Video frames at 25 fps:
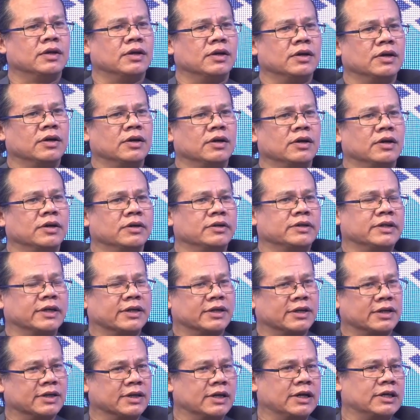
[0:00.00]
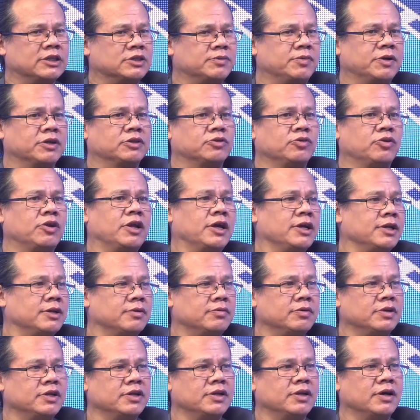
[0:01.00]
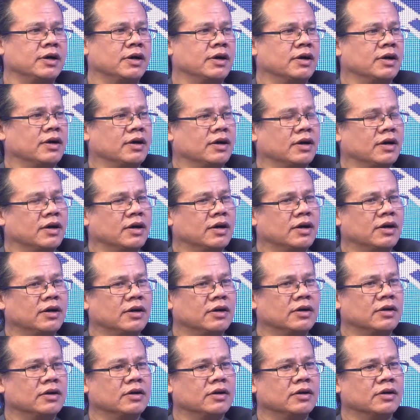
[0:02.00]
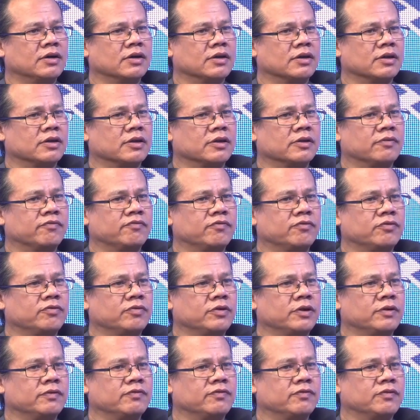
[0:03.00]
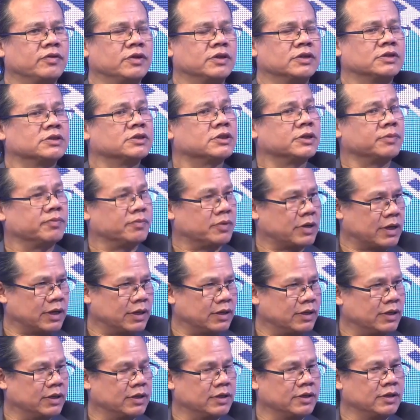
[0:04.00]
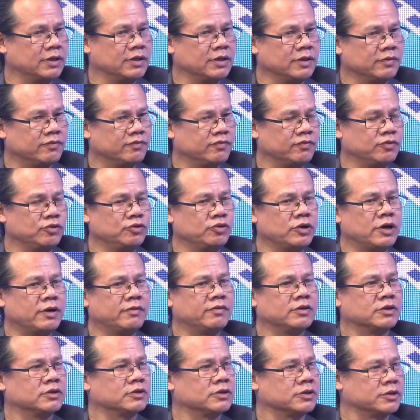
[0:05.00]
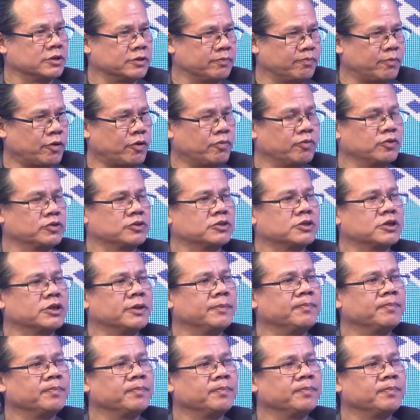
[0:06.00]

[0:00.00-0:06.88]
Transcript: uh, technical aspect to mm. uh, if if the script right, if you have a proper script,